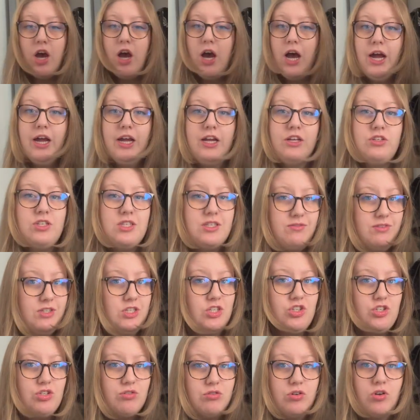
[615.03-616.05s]
I actually
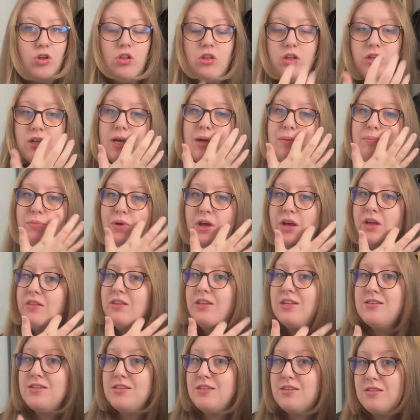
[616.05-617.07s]
finished her on holiday, but
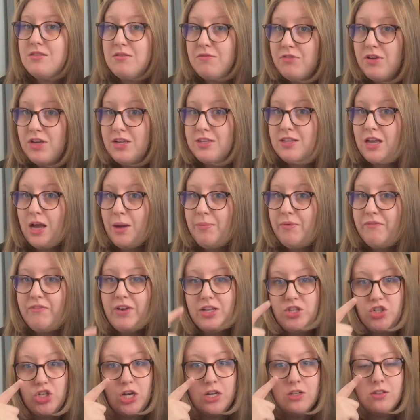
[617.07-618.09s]
this is the first time I've
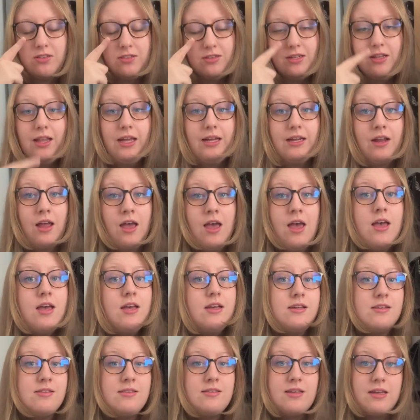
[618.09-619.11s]
had a chance to like
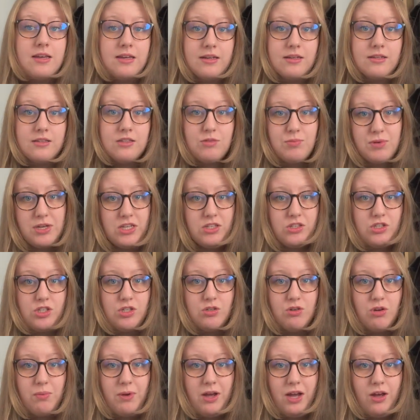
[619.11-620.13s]
sit and speak to
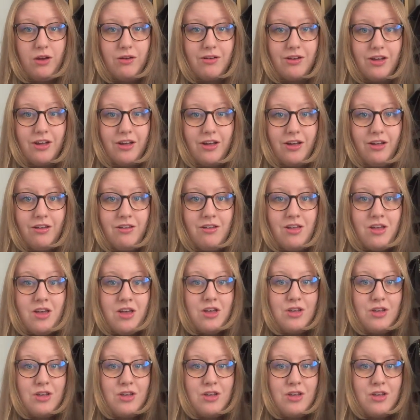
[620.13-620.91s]
you about her.